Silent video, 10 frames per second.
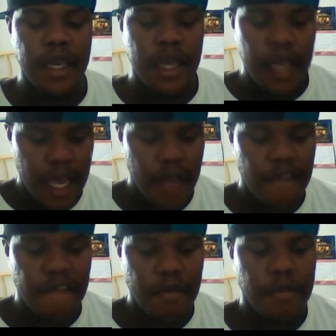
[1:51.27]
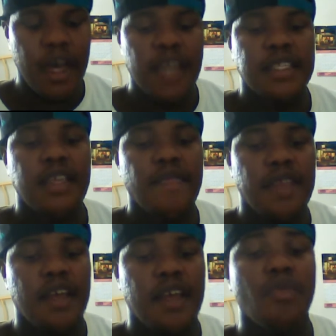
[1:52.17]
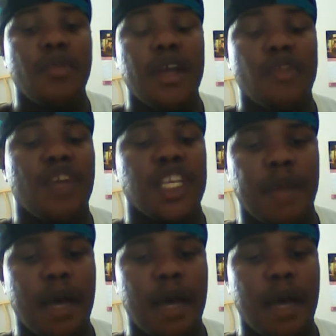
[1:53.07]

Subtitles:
and from the other stuff that I know that transpired